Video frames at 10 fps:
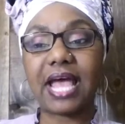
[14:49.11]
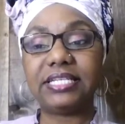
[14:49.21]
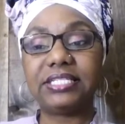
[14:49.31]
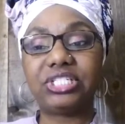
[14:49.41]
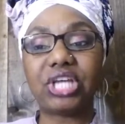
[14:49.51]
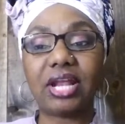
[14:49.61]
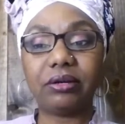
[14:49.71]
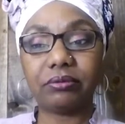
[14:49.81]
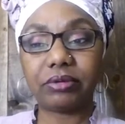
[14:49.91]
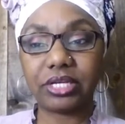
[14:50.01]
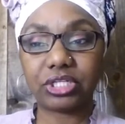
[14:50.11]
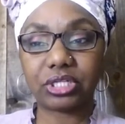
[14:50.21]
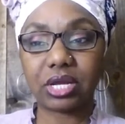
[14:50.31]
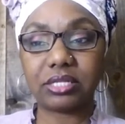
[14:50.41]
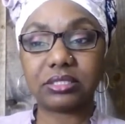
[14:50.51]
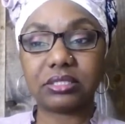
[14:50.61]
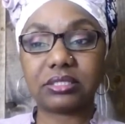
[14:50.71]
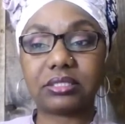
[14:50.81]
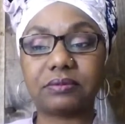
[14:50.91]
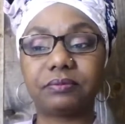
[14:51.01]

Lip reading: And generations